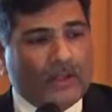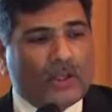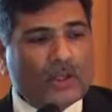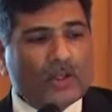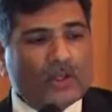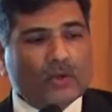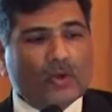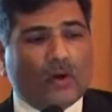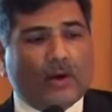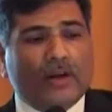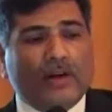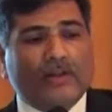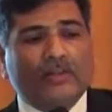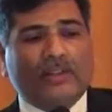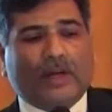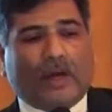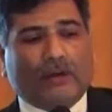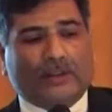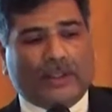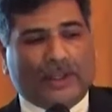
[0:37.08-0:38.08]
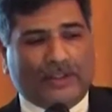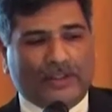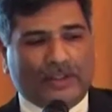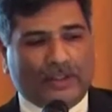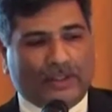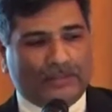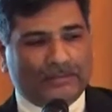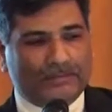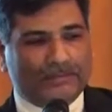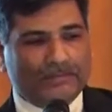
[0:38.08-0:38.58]
The story of South
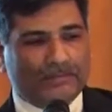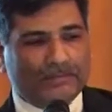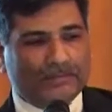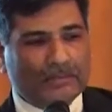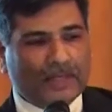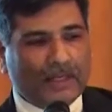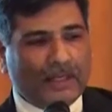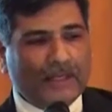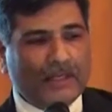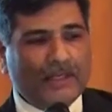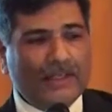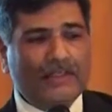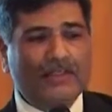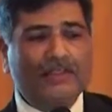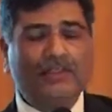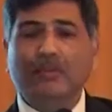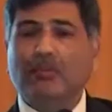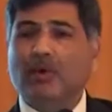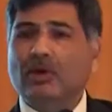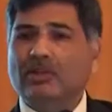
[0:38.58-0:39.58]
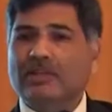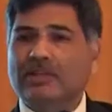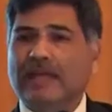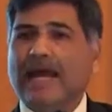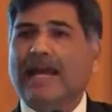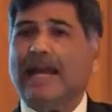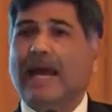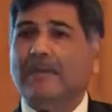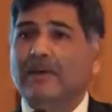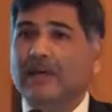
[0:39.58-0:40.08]
Asia. It's the most
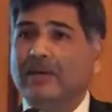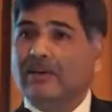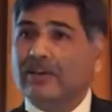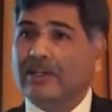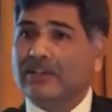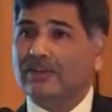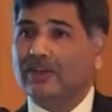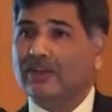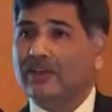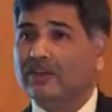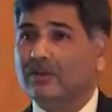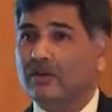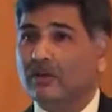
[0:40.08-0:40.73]
dynamic region in the